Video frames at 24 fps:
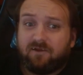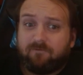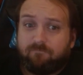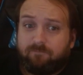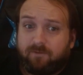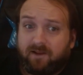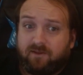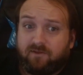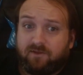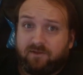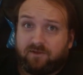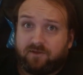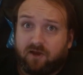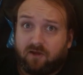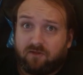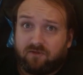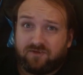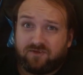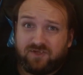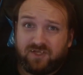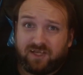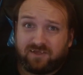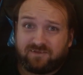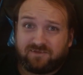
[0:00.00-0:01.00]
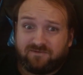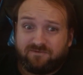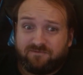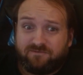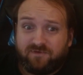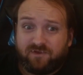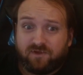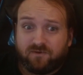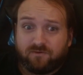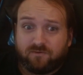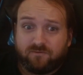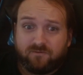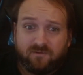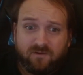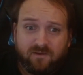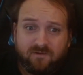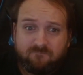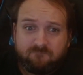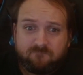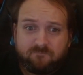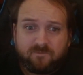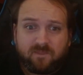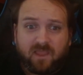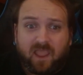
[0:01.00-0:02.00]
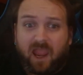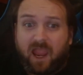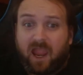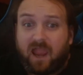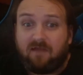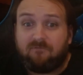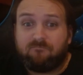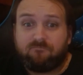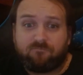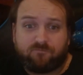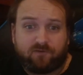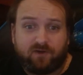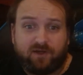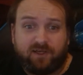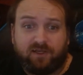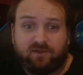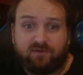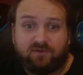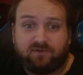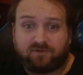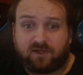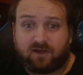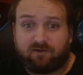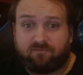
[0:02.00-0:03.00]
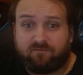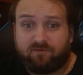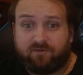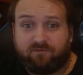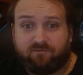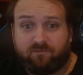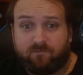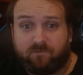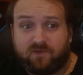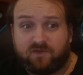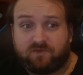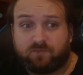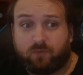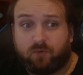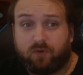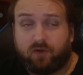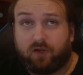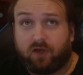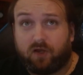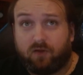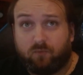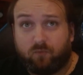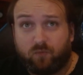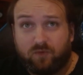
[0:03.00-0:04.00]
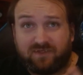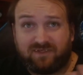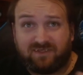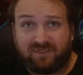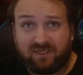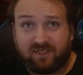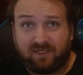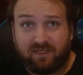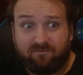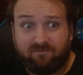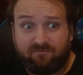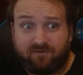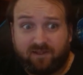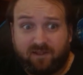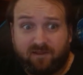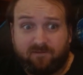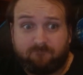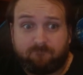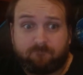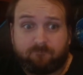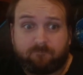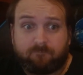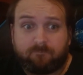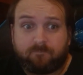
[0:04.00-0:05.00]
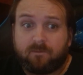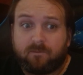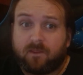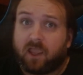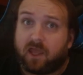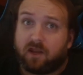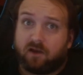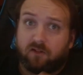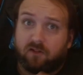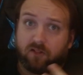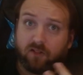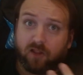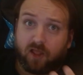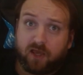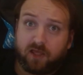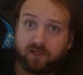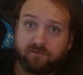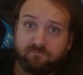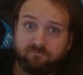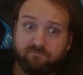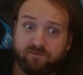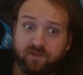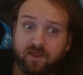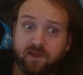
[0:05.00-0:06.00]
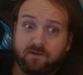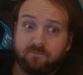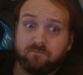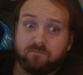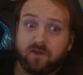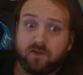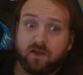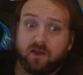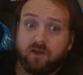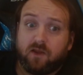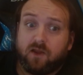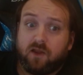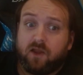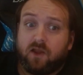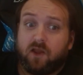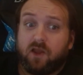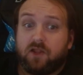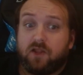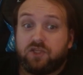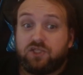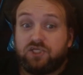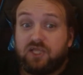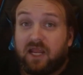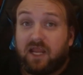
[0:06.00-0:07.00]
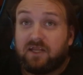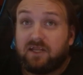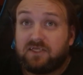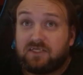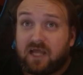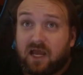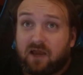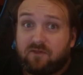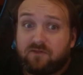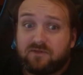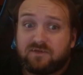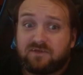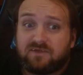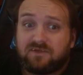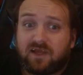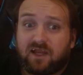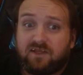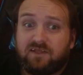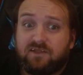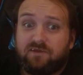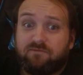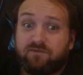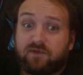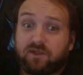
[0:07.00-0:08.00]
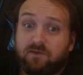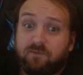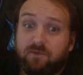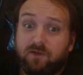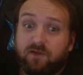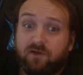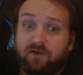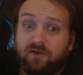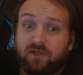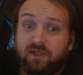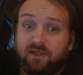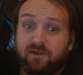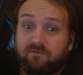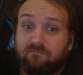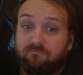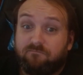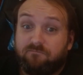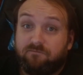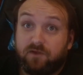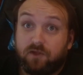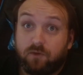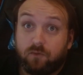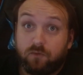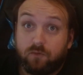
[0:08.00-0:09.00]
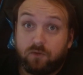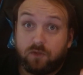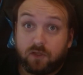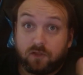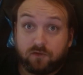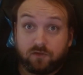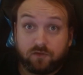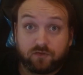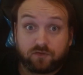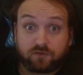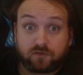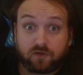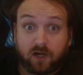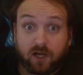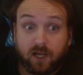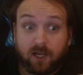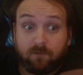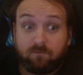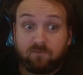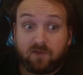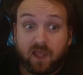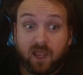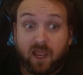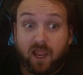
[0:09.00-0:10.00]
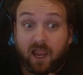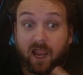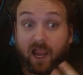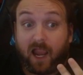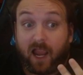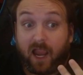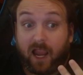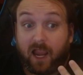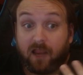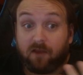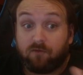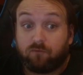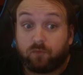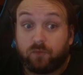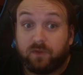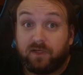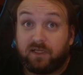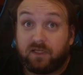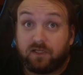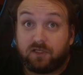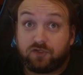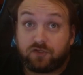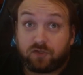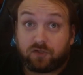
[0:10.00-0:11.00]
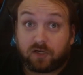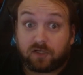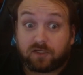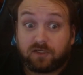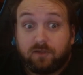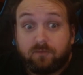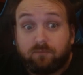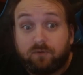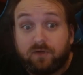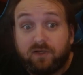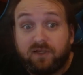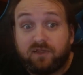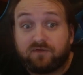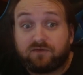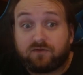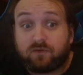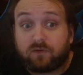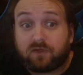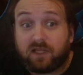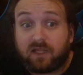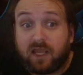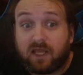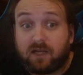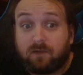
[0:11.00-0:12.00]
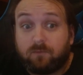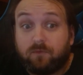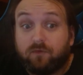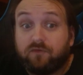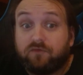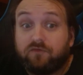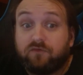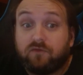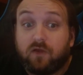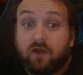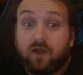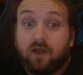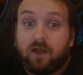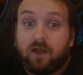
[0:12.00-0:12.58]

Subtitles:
of paleontology as a field, every discovery from this point on was significant. And a lot of them changed how the scientific community viewed, described, and reconstructed prehistoric animals.